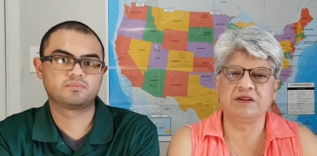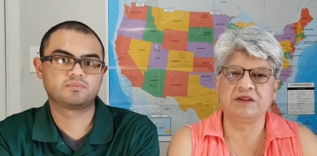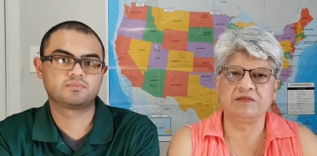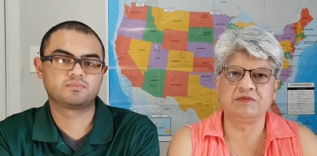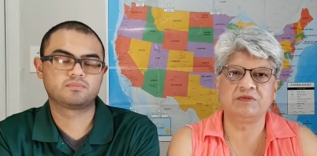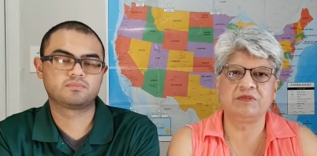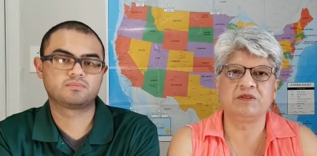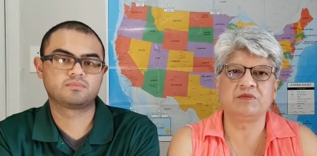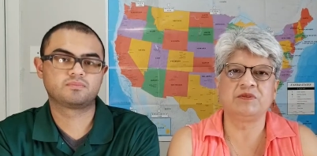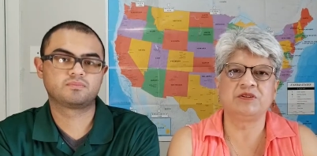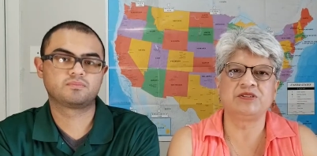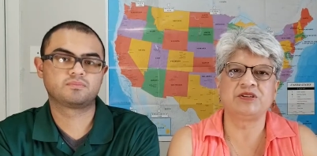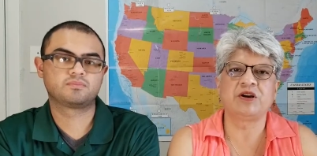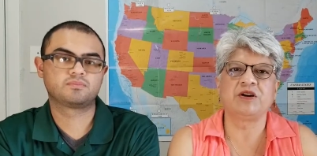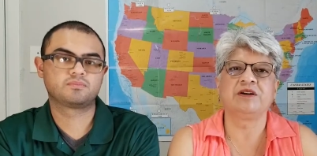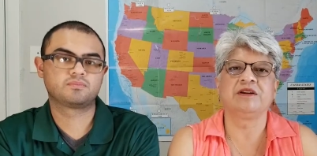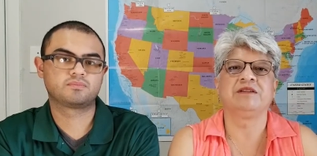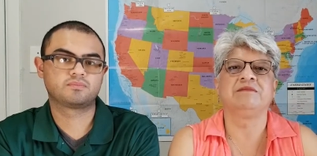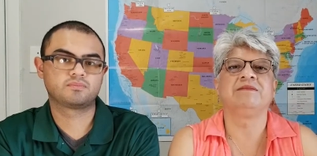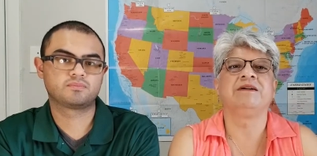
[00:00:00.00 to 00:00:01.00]
Speaker 1: that we're
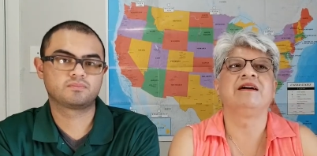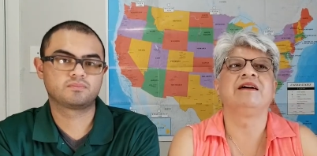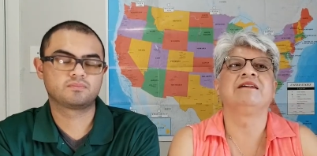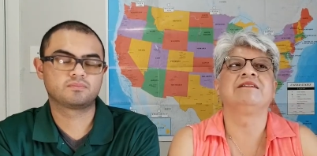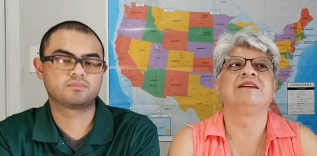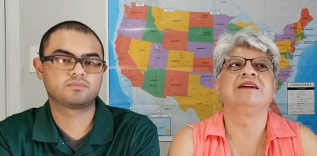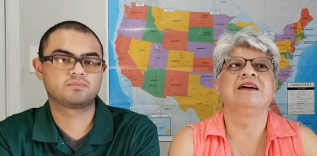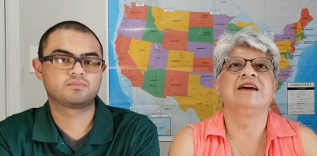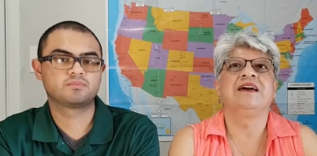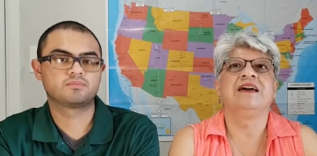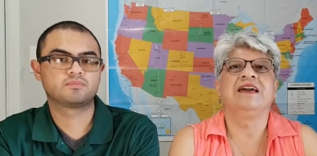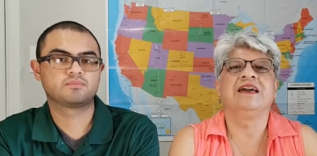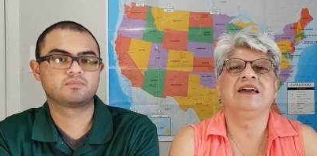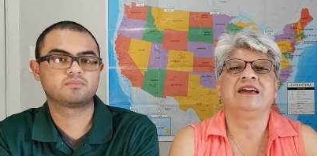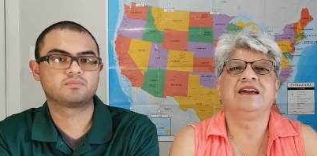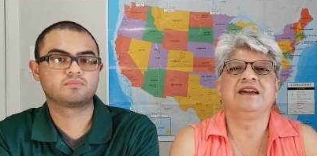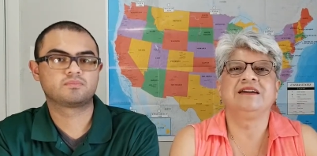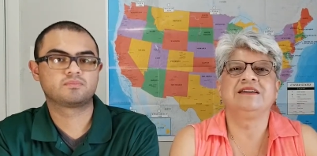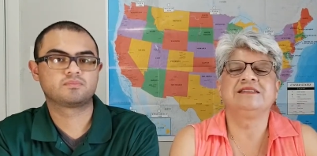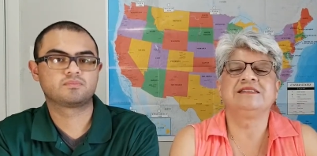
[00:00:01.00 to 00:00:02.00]
talking about
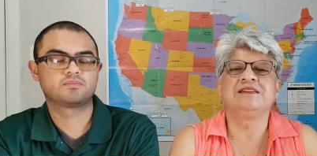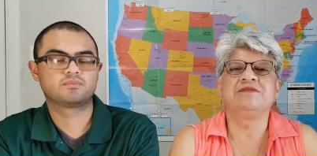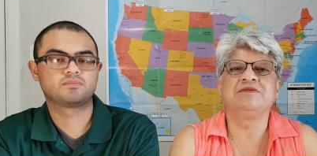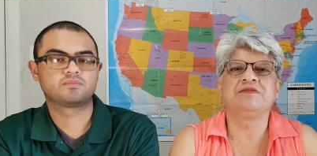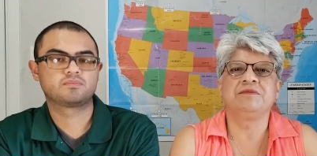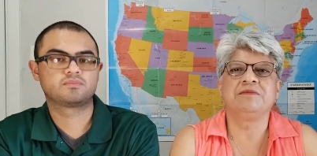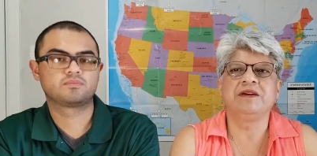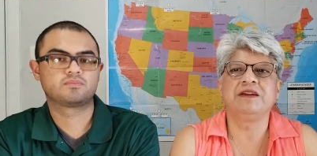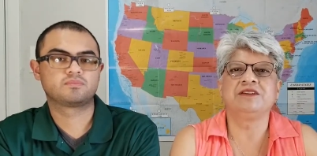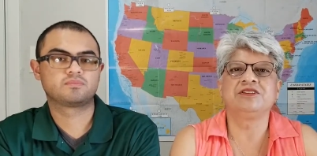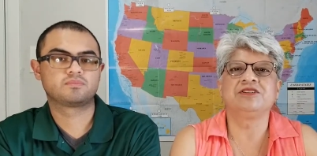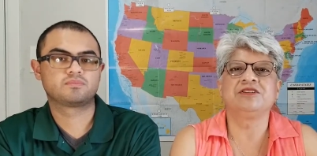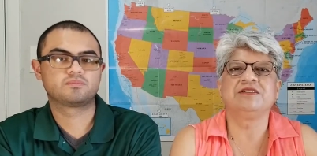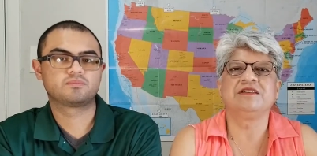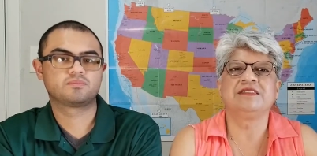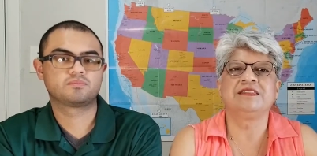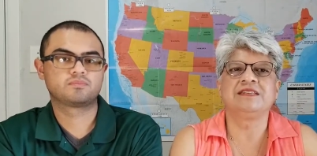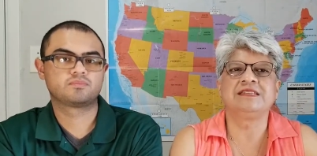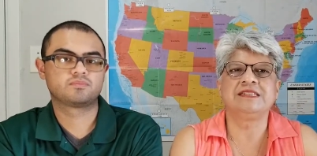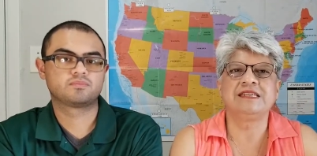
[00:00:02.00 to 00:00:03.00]
is information
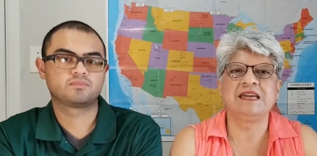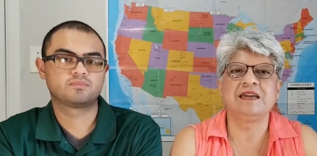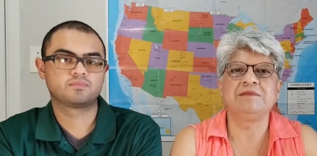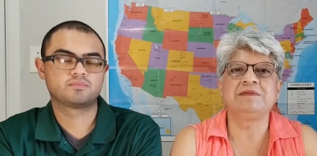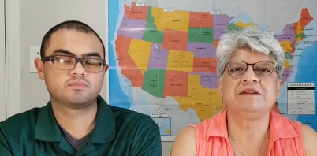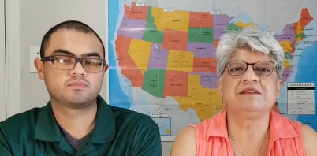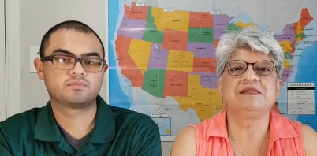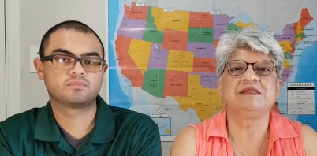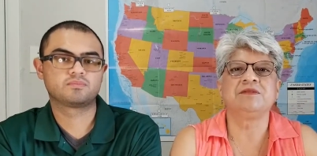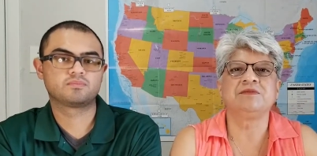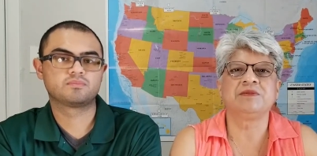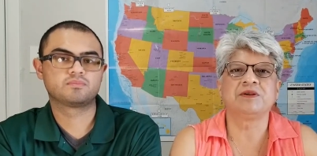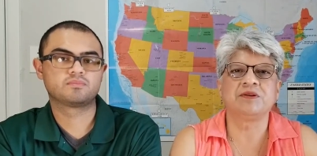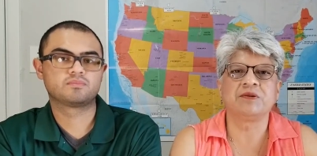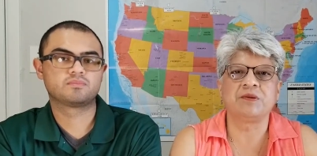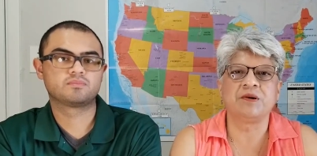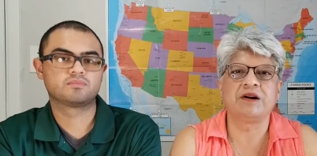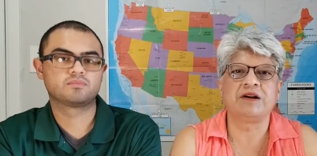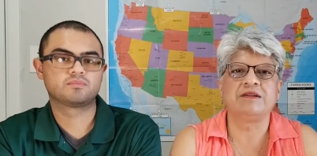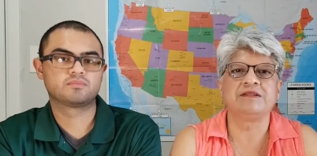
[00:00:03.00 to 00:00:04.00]
that the TABC
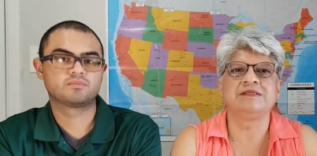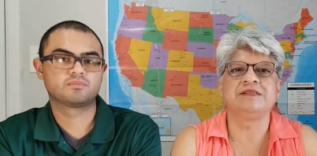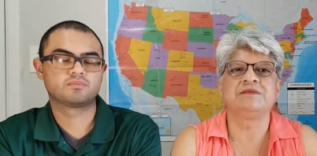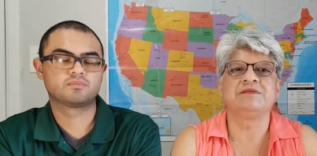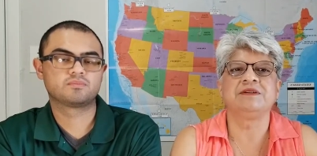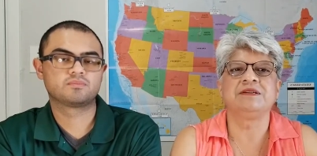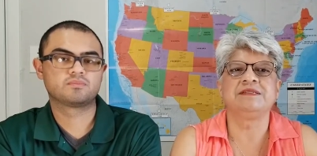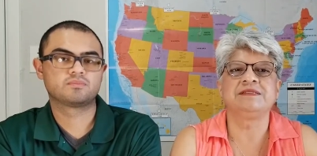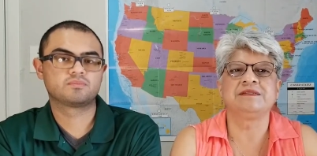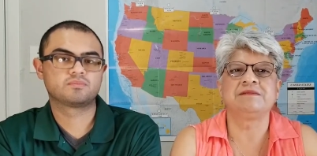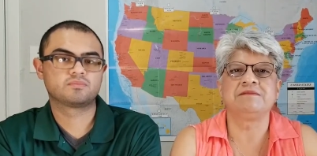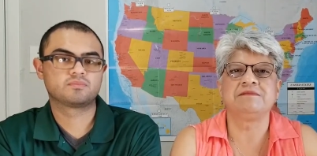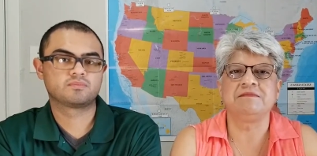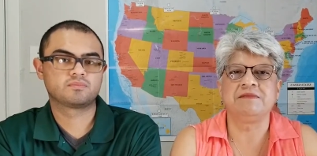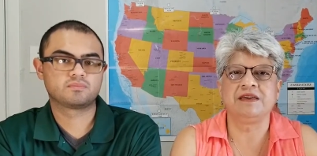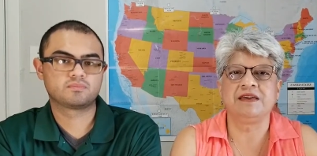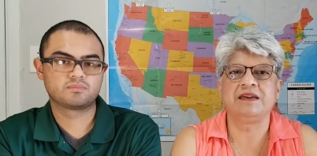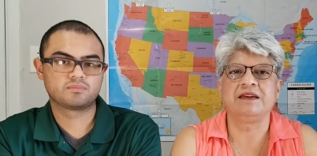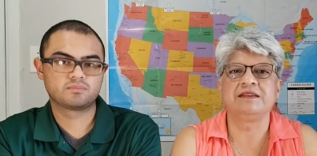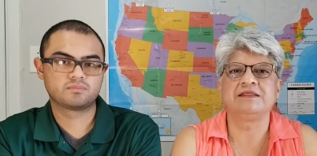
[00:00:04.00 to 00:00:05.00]
requires that we
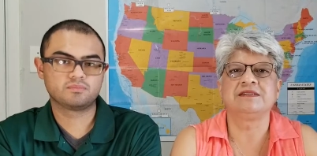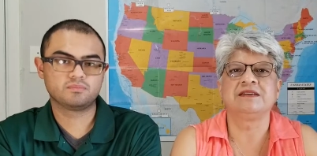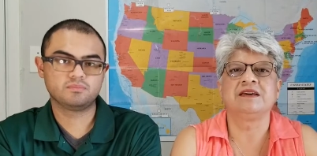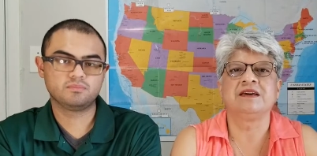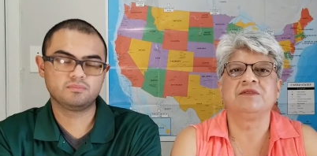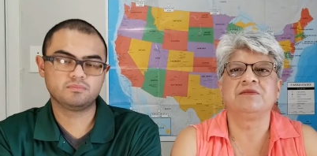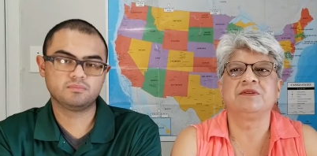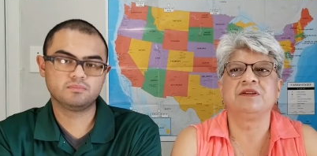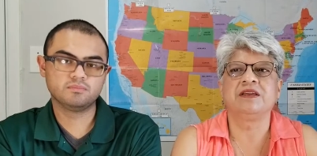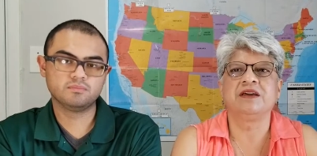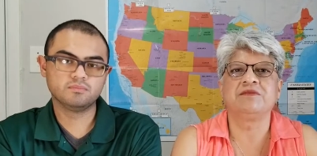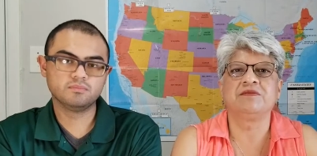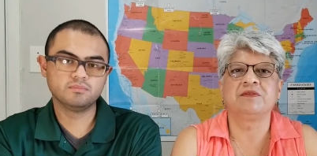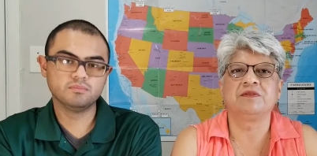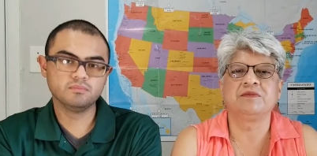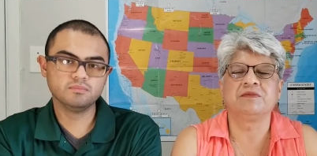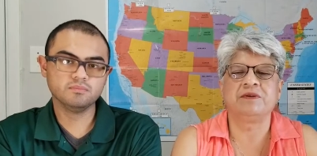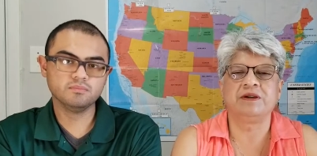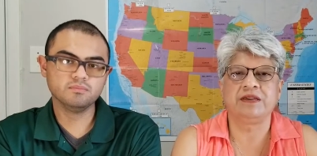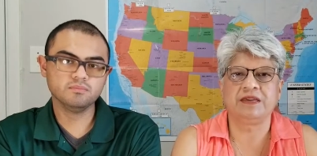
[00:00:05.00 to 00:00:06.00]
submit
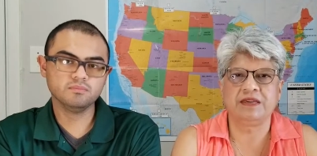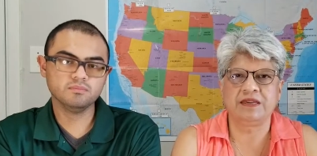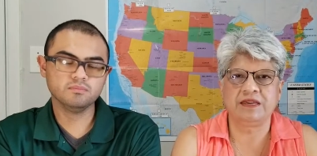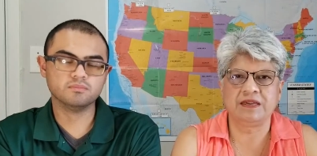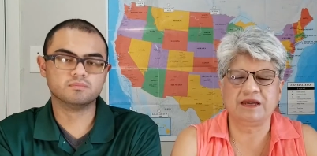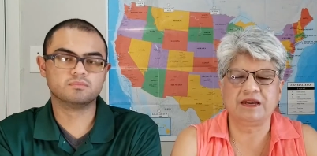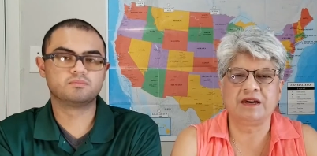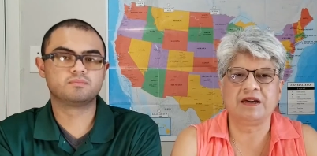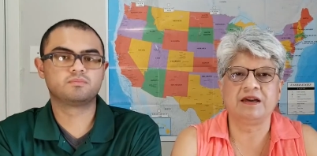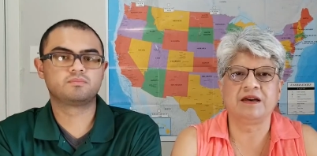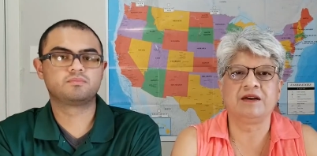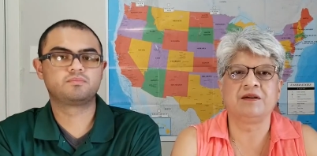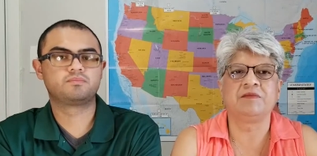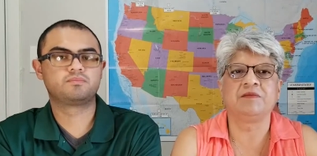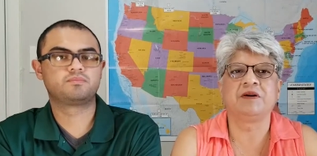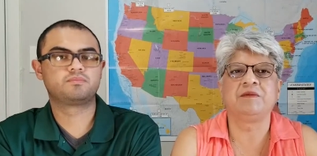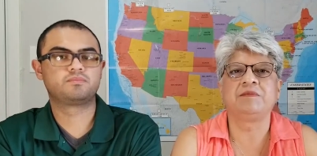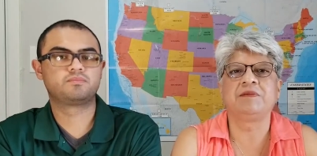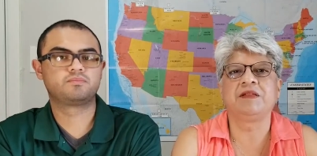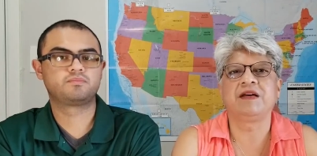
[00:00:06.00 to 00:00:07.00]
whenever we
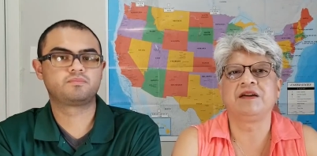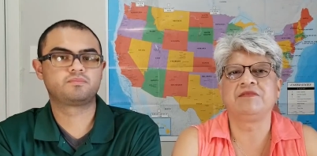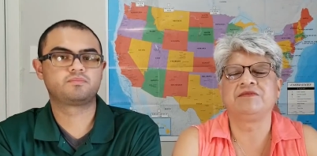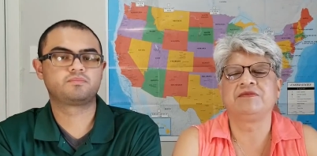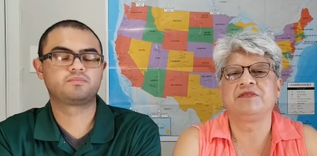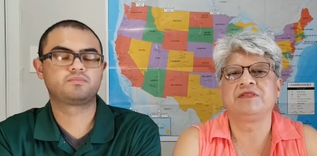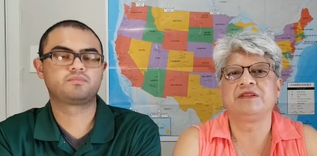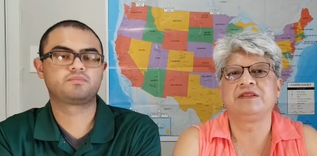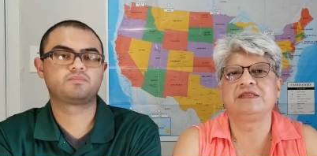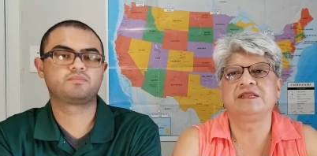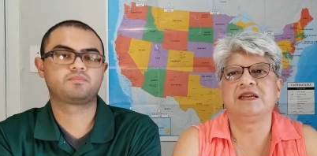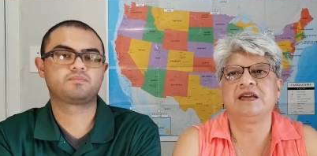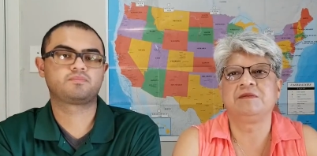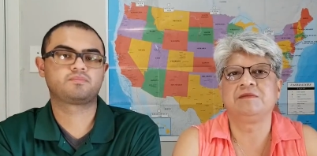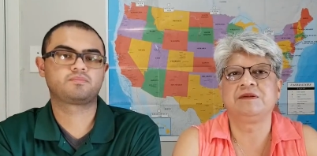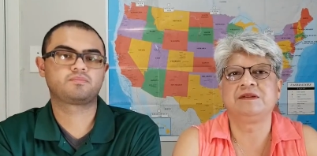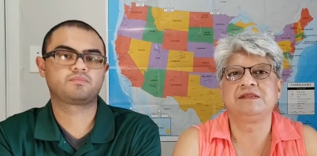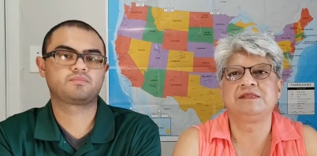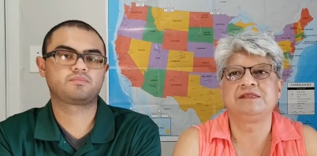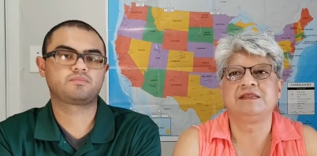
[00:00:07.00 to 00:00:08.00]
apply for the
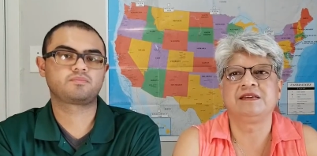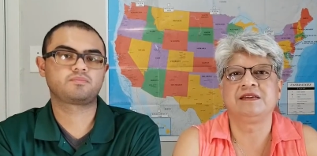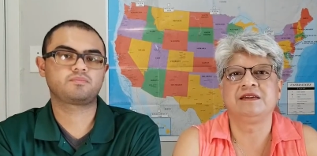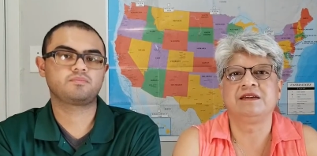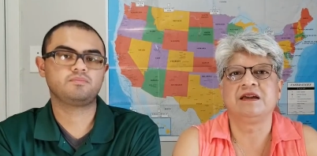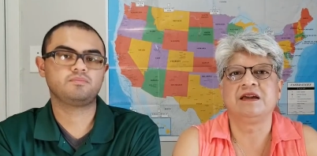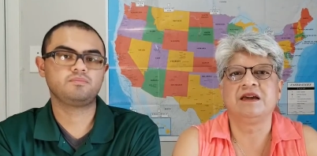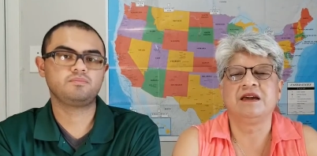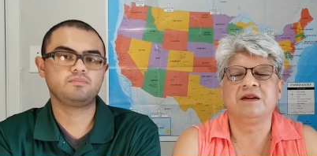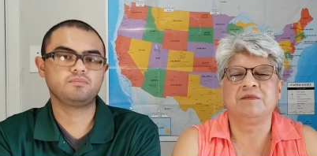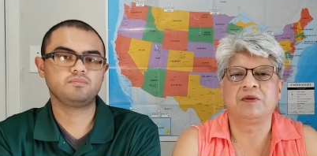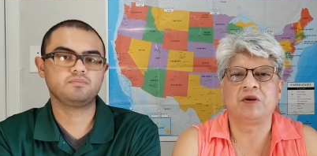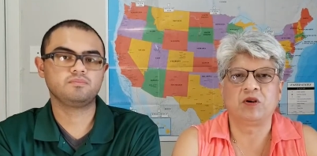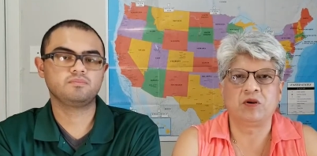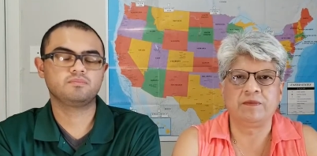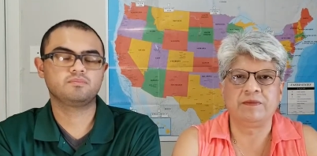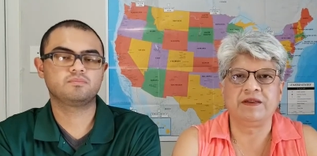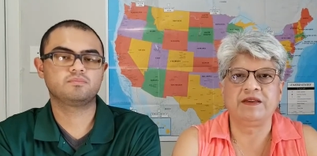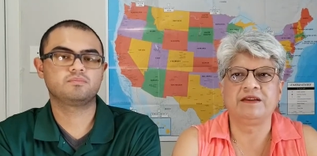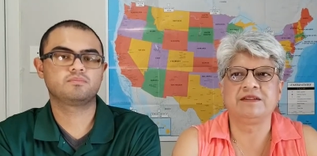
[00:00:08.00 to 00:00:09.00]
TABC
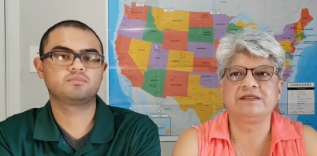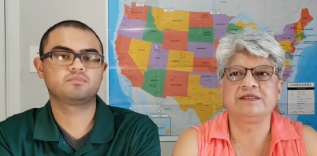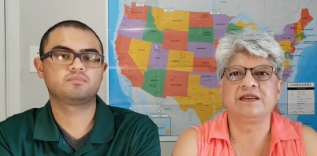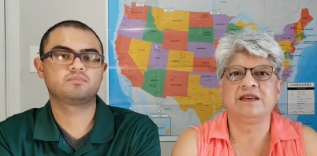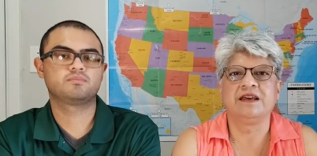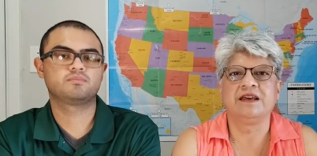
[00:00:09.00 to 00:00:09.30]
permit.